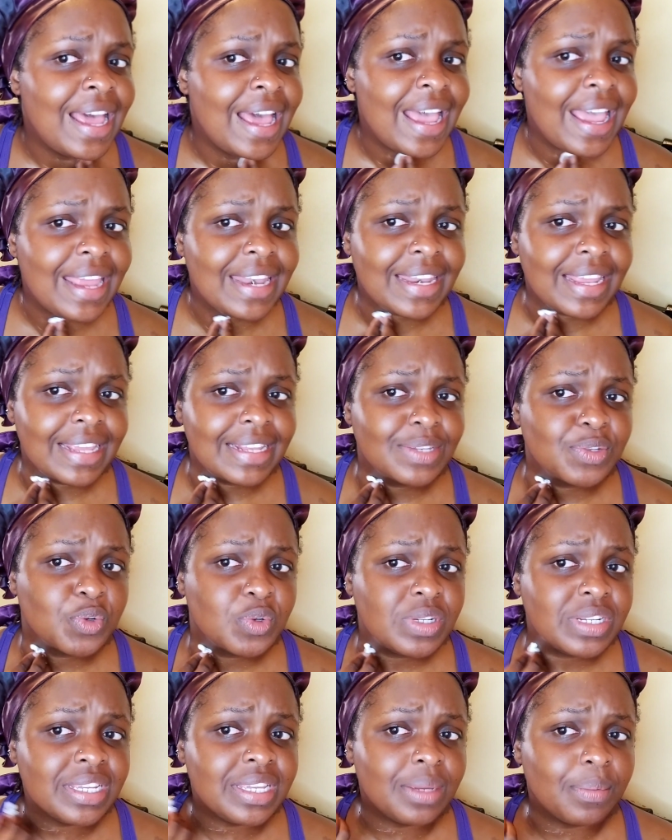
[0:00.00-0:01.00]
And I
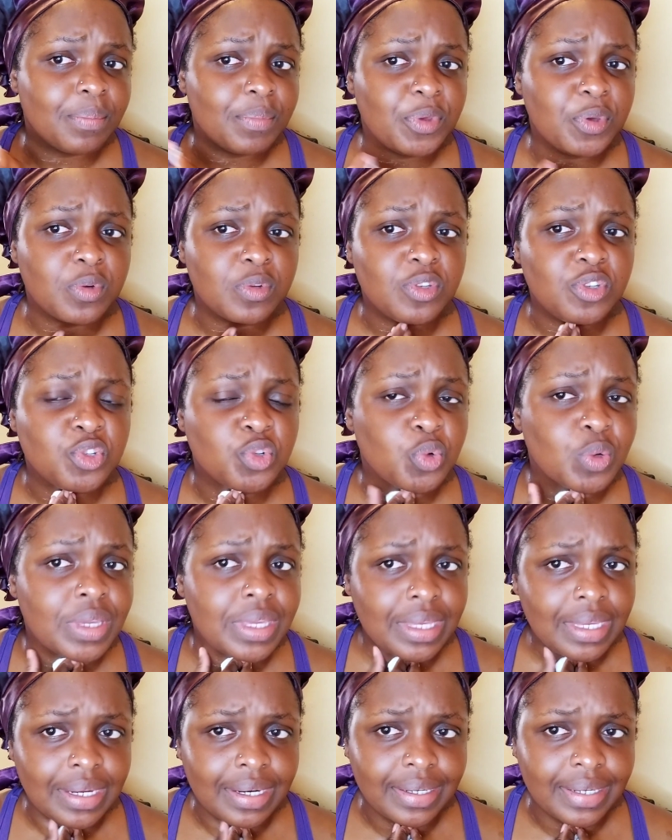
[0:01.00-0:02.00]
told him, you're
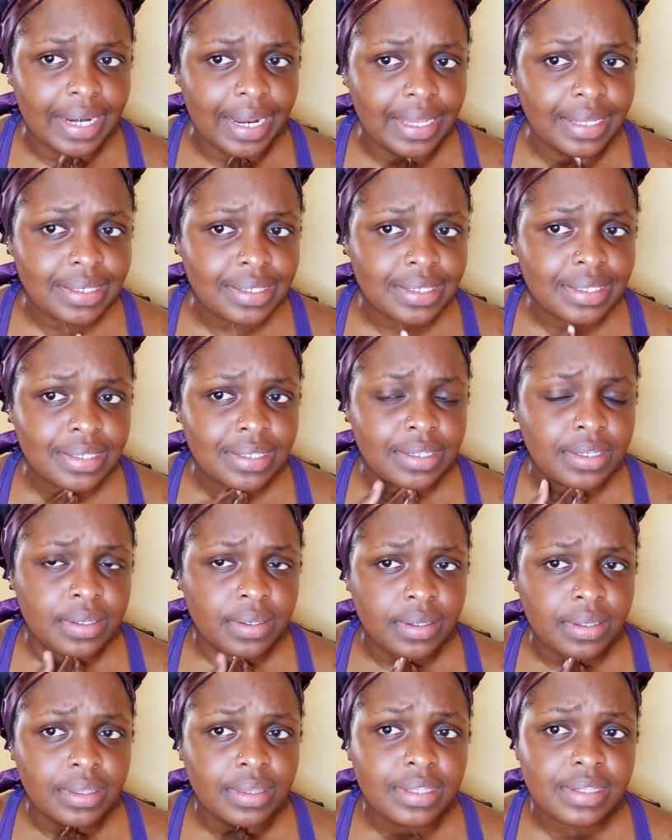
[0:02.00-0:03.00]
joking, right?
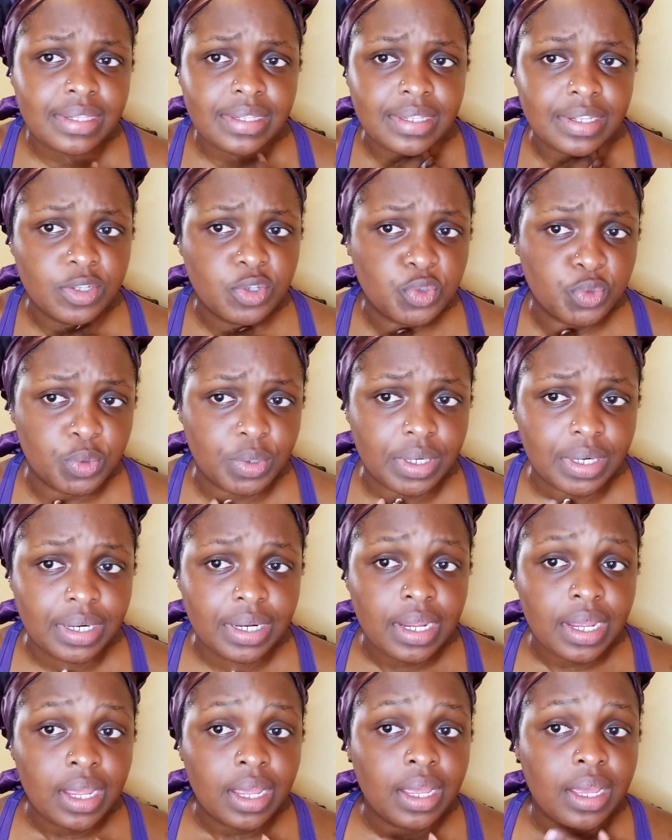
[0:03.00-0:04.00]
This is a joke.
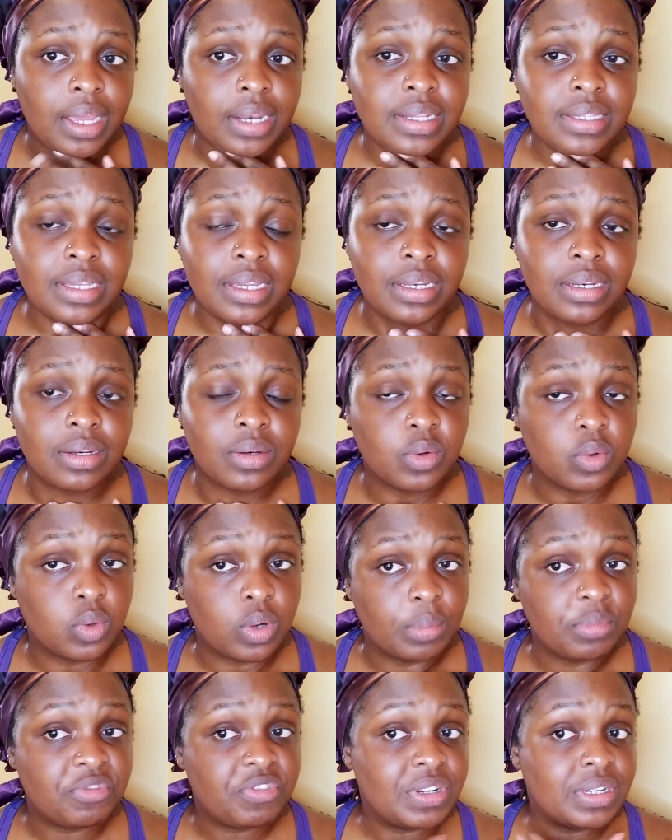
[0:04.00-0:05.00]
And he said, no,
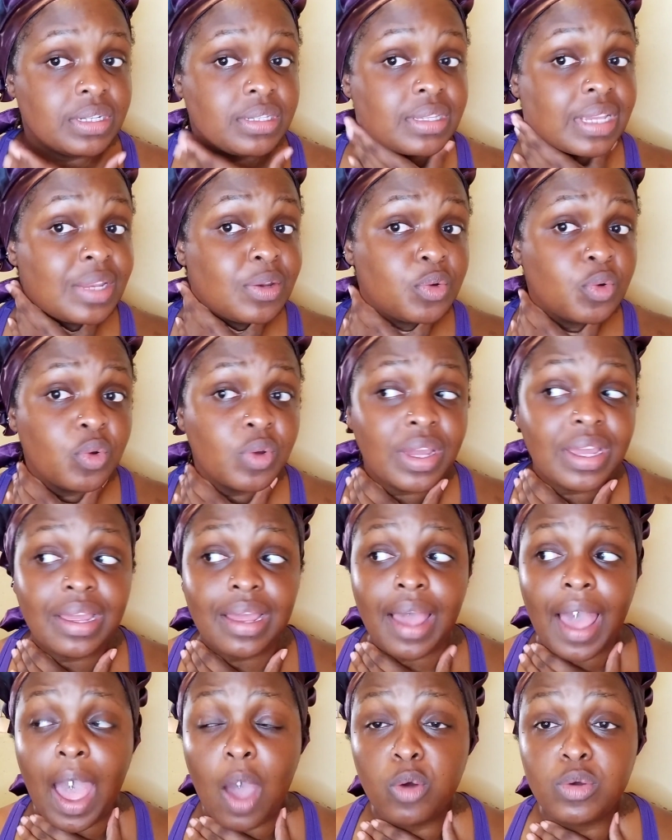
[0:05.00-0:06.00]
I'm very serious. And
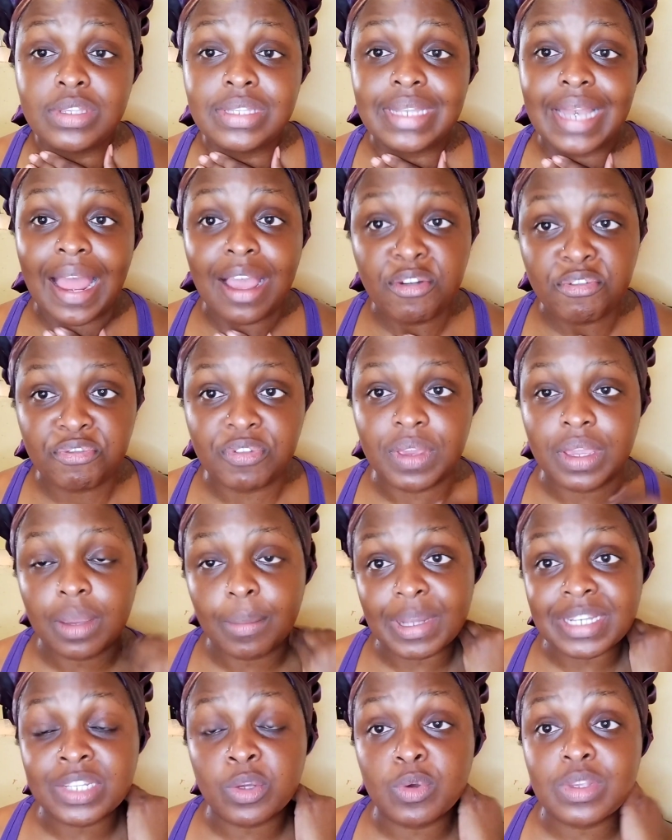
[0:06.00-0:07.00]
I was laughing,
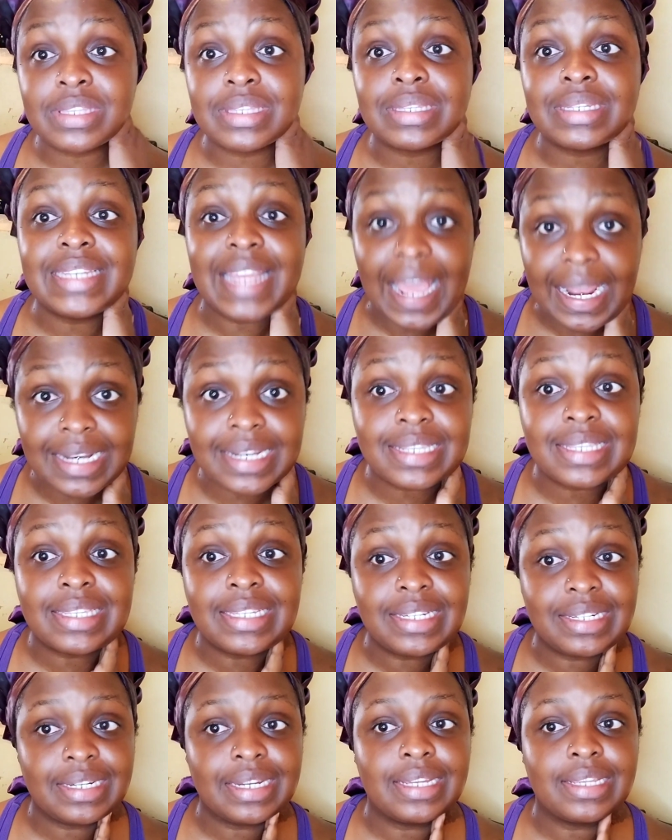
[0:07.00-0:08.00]
but he was dead
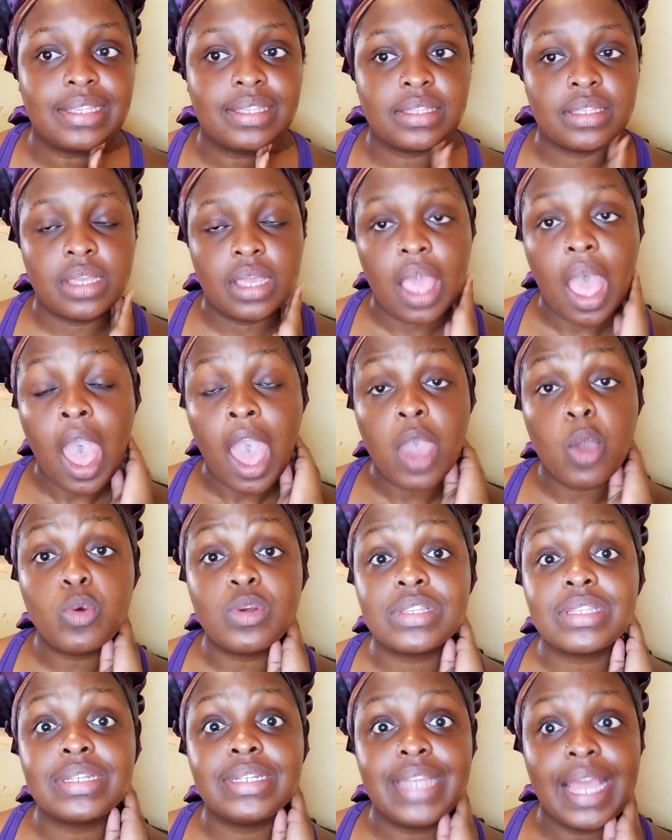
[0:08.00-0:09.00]
serious. He
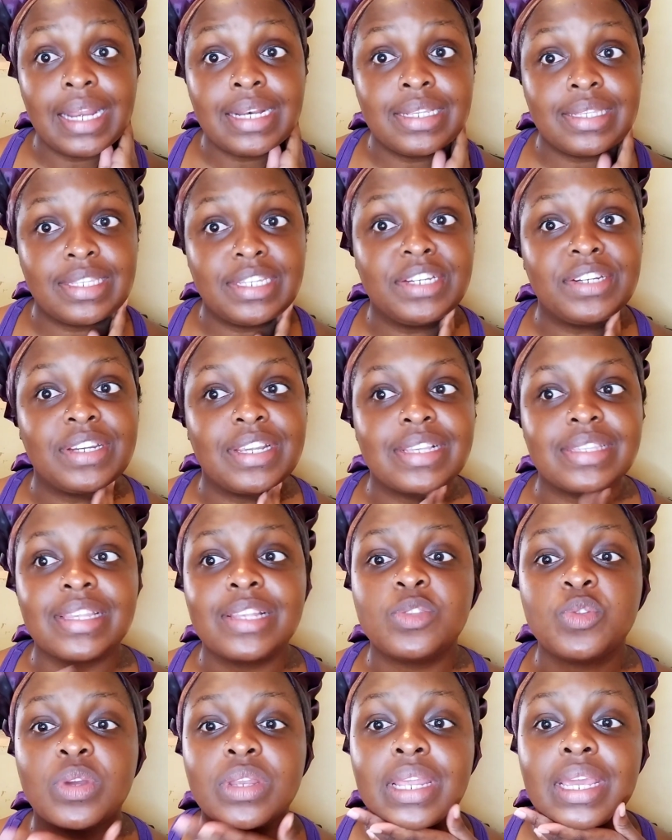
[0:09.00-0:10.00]
was dead serious.
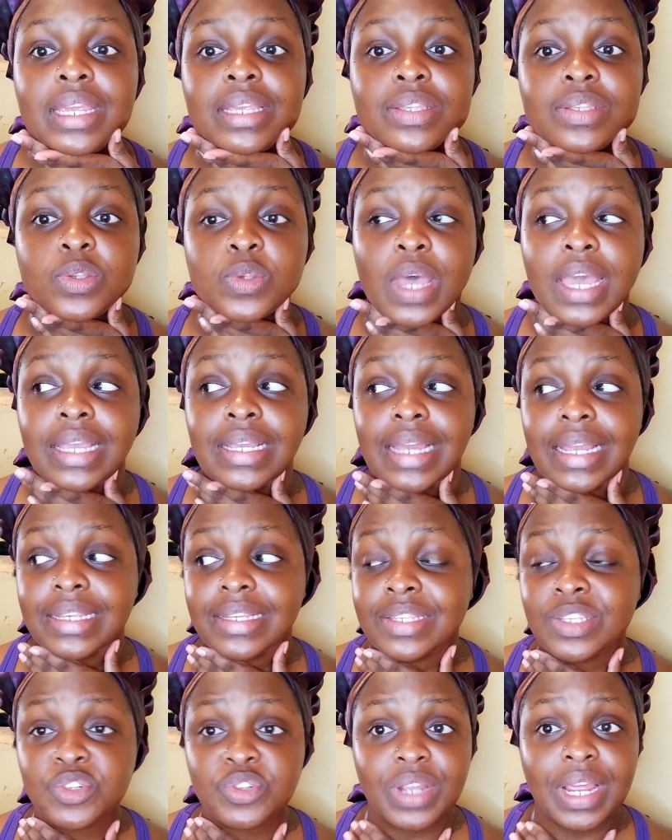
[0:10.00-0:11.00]
That's when I
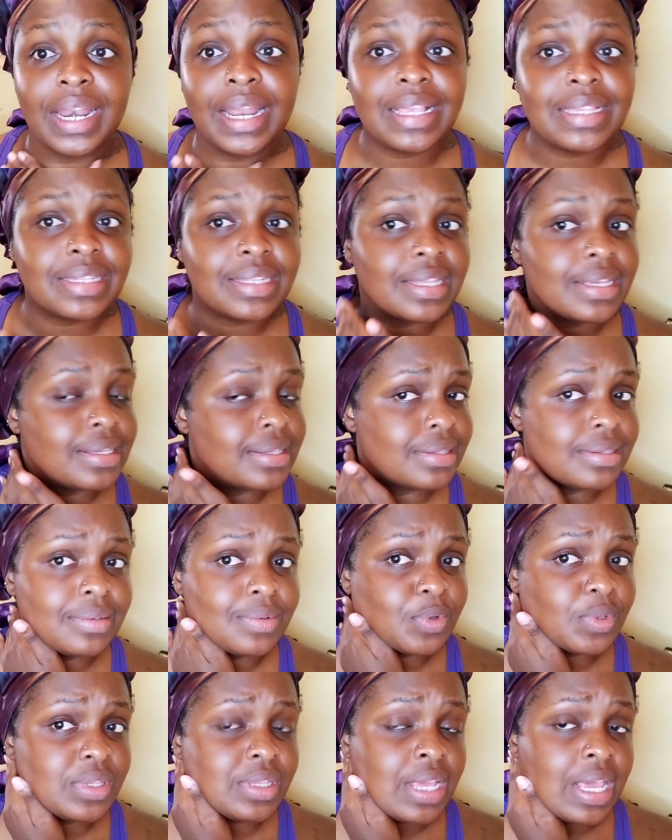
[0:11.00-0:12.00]
just realized there's
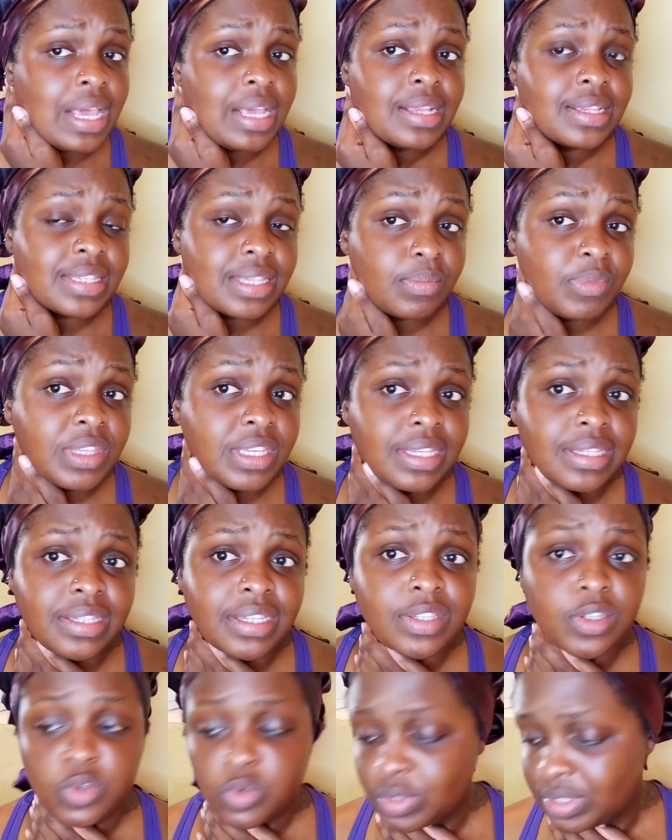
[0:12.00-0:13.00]
something is
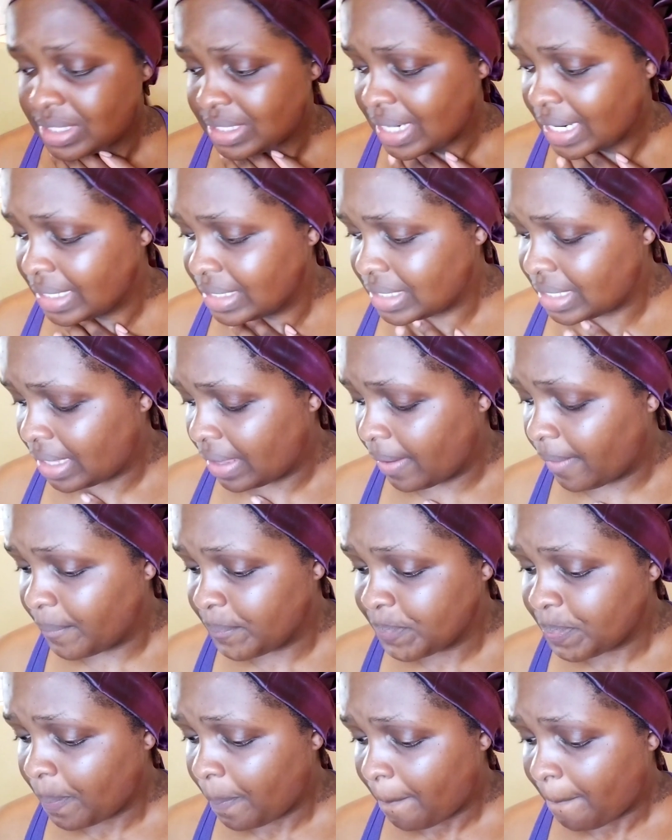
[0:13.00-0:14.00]
just not right here.
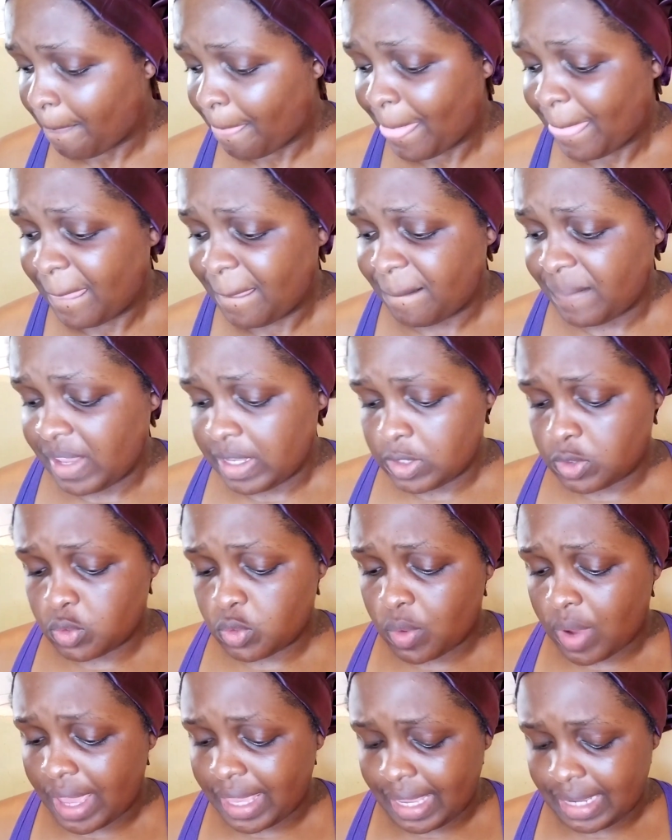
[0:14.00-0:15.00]

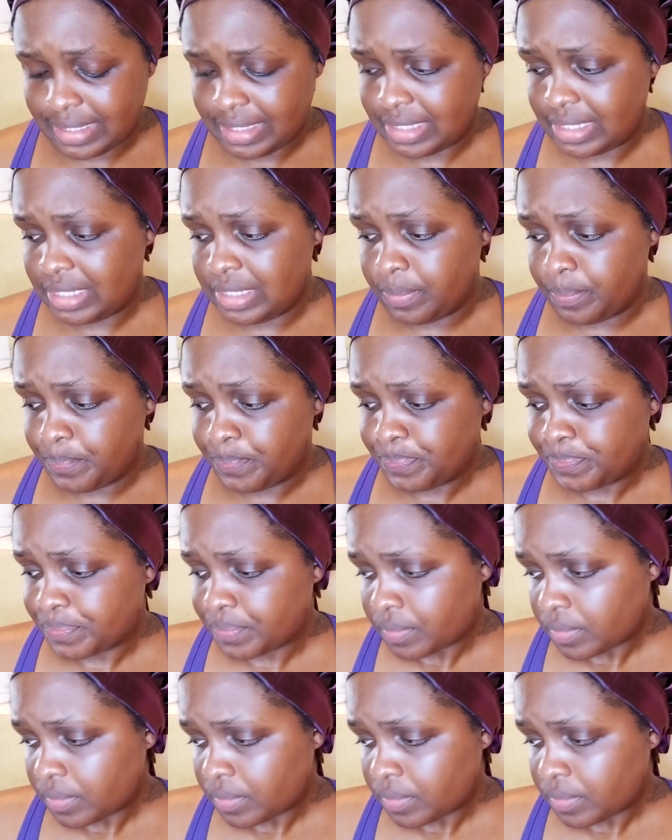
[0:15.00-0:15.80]
So I asked him,